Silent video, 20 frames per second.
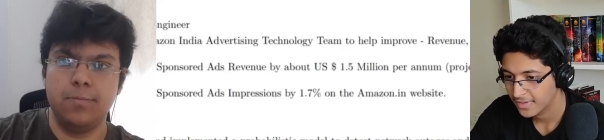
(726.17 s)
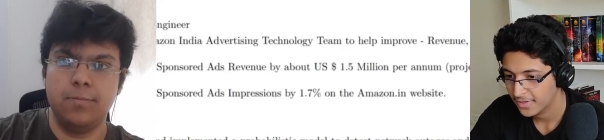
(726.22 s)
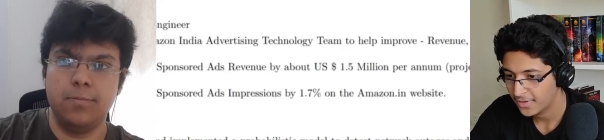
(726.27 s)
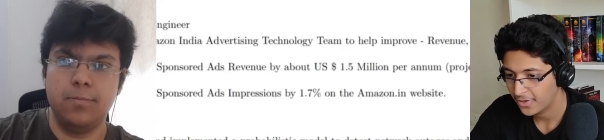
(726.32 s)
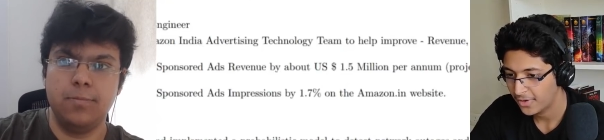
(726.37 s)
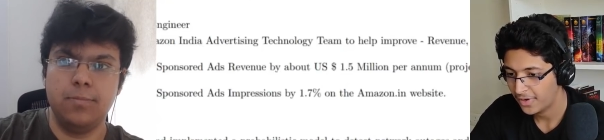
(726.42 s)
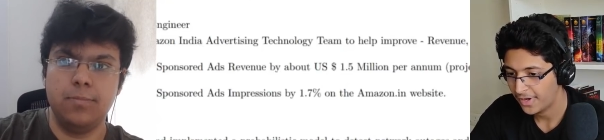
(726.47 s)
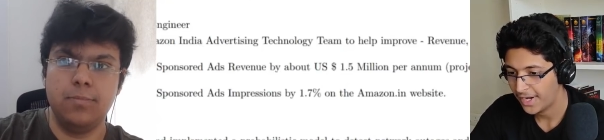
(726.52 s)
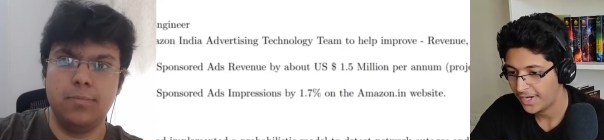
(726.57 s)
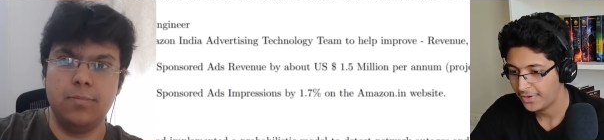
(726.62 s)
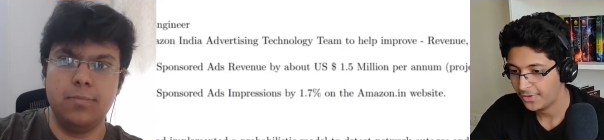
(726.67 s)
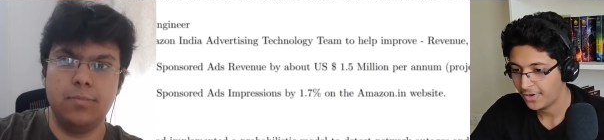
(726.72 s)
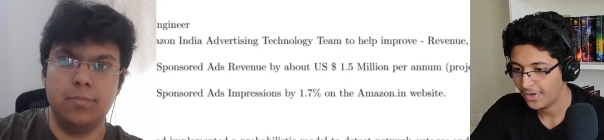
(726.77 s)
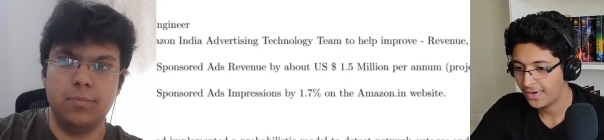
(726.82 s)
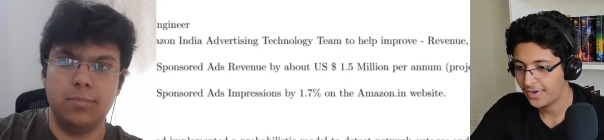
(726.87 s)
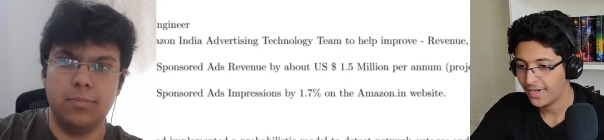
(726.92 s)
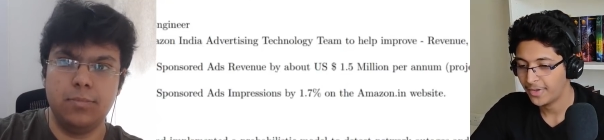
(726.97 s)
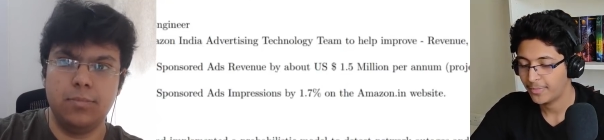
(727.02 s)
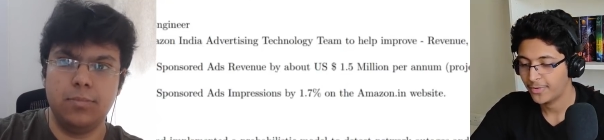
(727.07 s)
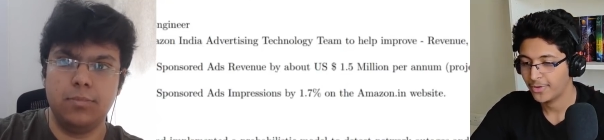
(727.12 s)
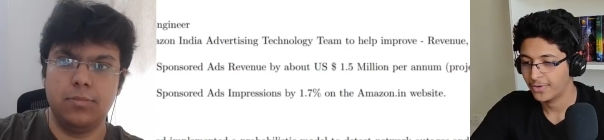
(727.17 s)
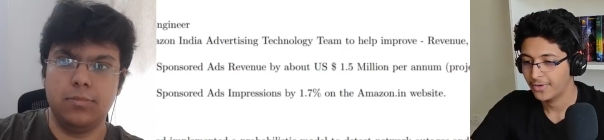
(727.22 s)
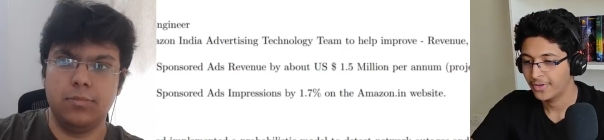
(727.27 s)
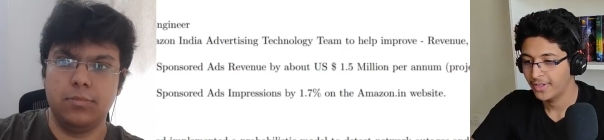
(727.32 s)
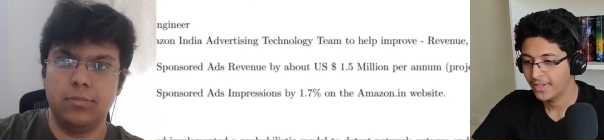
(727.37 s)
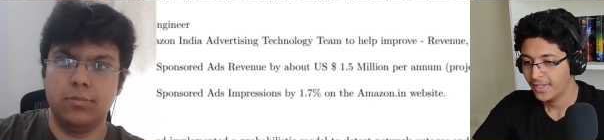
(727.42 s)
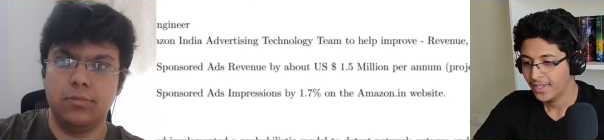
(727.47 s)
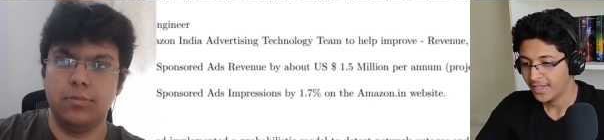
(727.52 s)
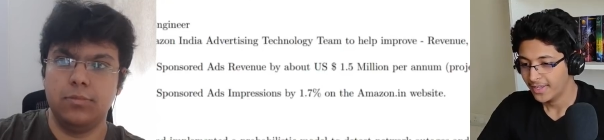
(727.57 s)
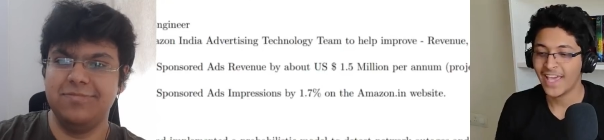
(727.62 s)
Speaker 1: All right, all right, bro.
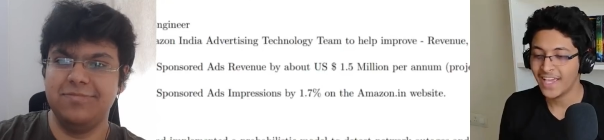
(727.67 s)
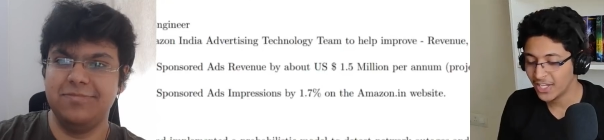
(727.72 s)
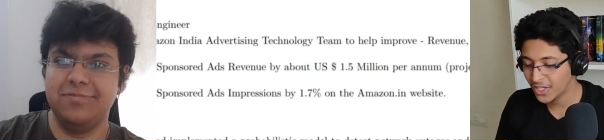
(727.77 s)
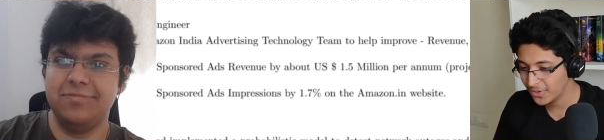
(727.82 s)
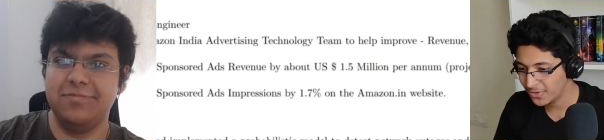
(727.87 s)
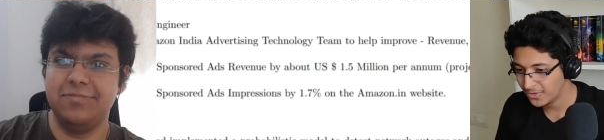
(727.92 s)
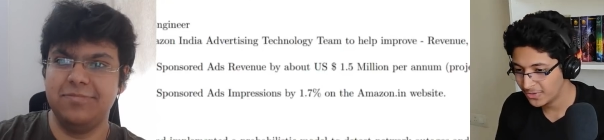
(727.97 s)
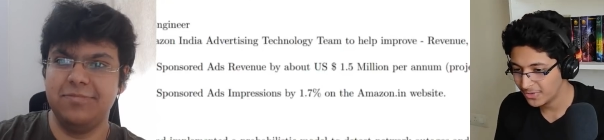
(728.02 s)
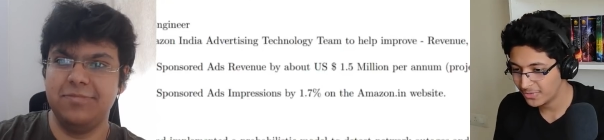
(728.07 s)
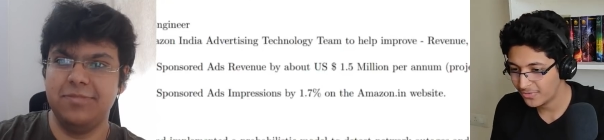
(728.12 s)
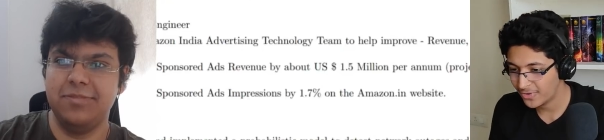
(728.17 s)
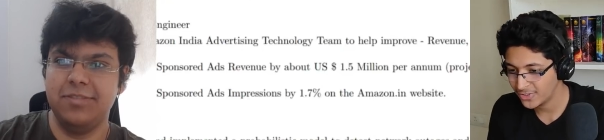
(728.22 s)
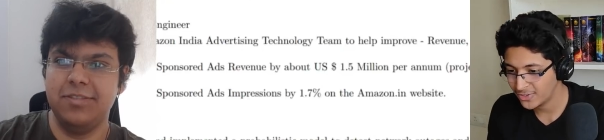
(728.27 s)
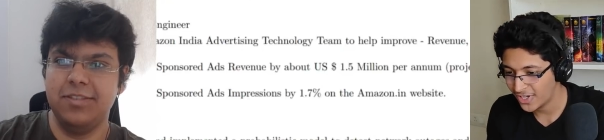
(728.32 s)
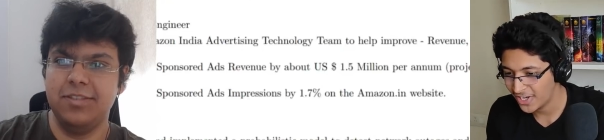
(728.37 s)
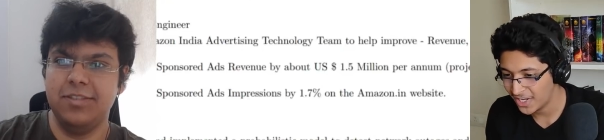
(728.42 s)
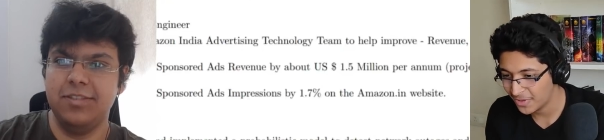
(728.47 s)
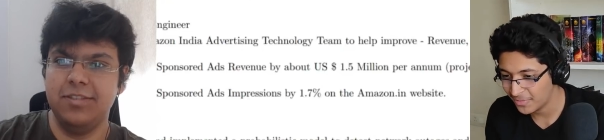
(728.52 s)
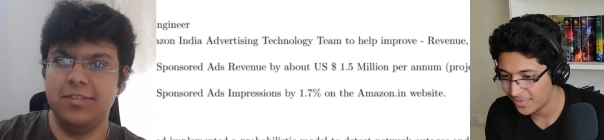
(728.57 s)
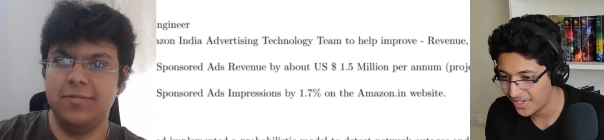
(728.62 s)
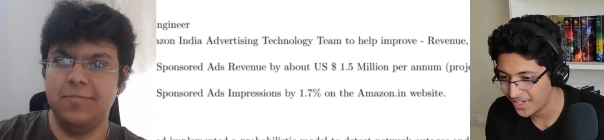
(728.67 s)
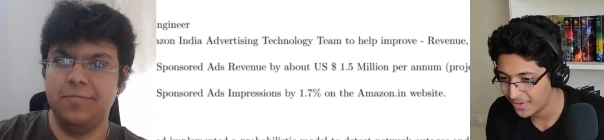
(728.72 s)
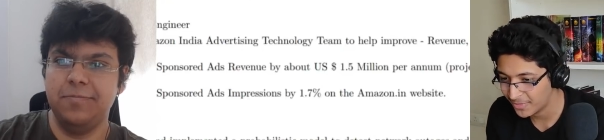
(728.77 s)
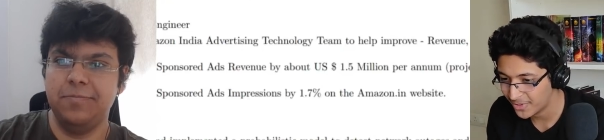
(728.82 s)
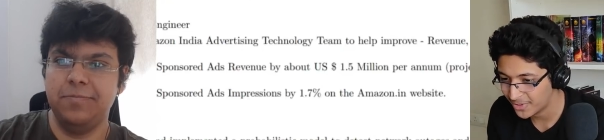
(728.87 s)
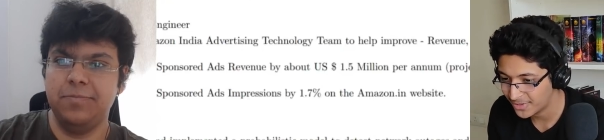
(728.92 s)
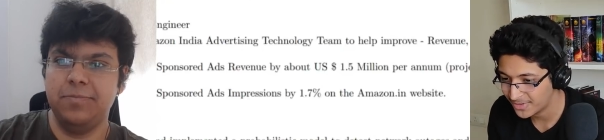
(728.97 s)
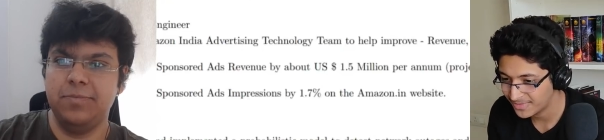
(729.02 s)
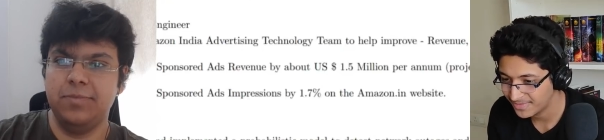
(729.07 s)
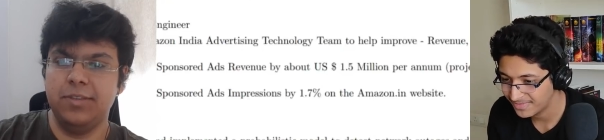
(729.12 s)
Thank you for joining me here,
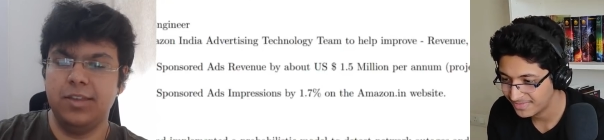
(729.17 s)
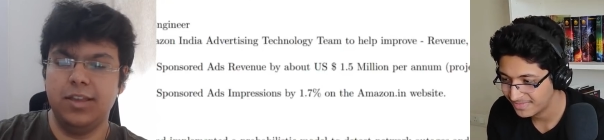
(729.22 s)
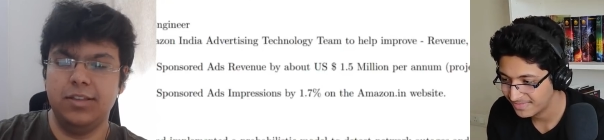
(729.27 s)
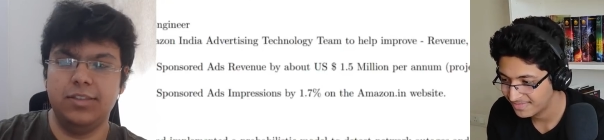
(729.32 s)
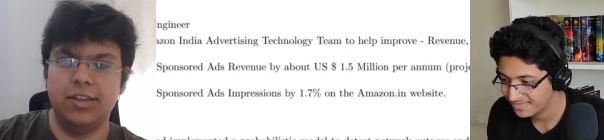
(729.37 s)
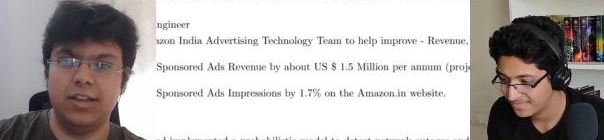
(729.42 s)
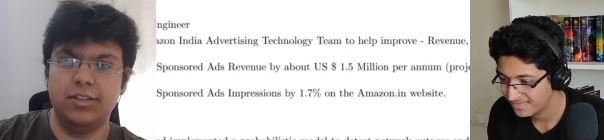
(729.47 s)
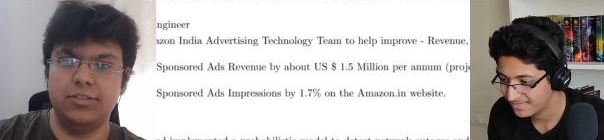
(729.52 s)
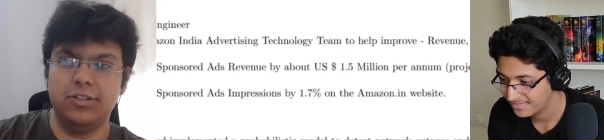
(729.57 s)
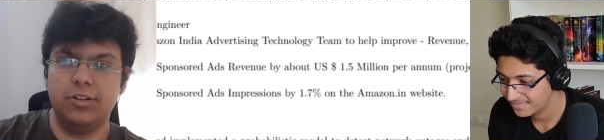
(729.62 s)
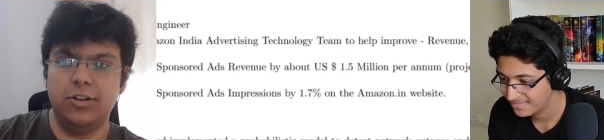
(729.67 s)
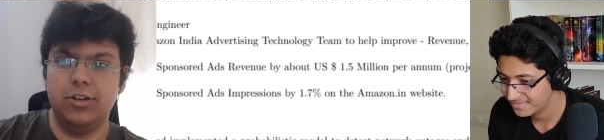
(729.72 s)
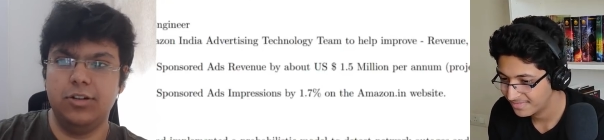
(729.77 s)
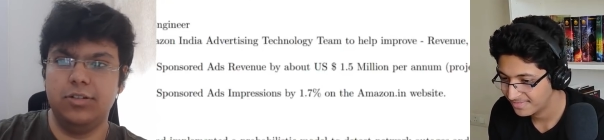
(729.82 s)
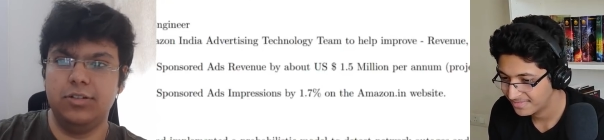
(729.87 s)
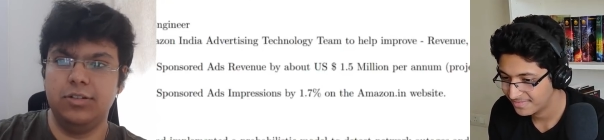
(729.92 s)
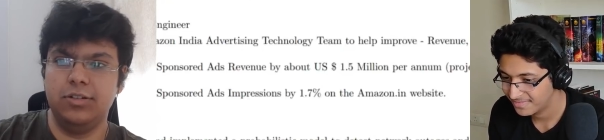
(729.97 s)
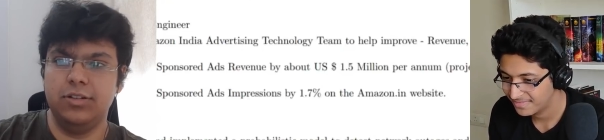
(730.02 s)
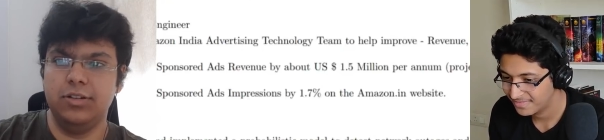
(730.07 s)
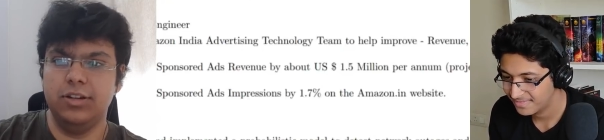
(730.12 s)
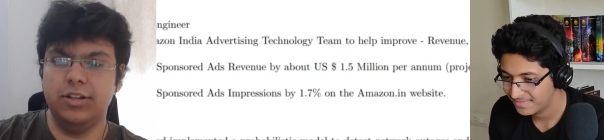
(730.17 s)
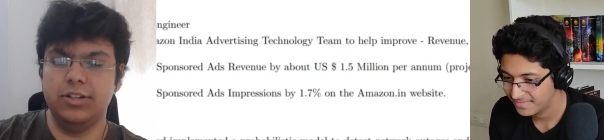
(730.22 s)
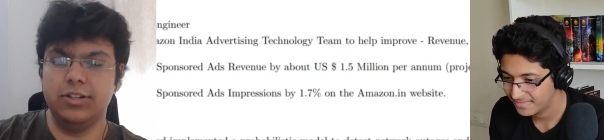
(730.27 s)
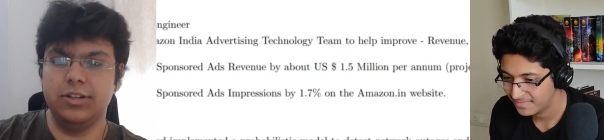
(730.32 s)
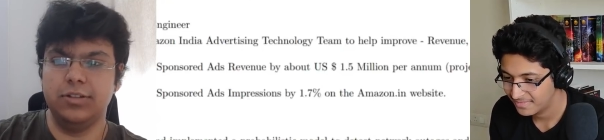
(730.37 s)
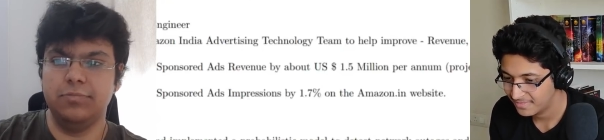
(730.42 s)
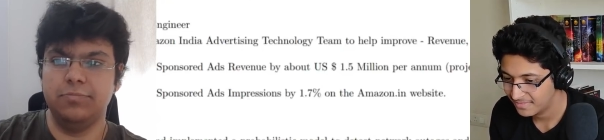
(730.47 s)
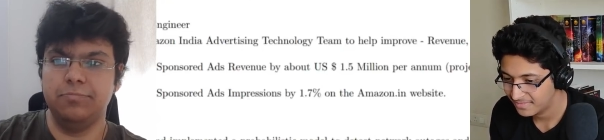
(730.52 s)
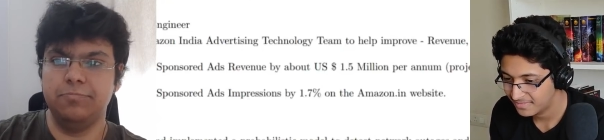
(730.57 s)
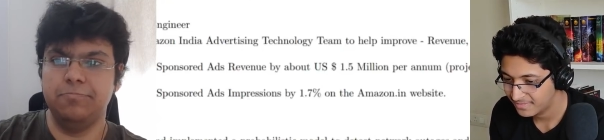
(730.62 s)
bro.
Speaker 2: Yeah, thanks a lot, Ishan.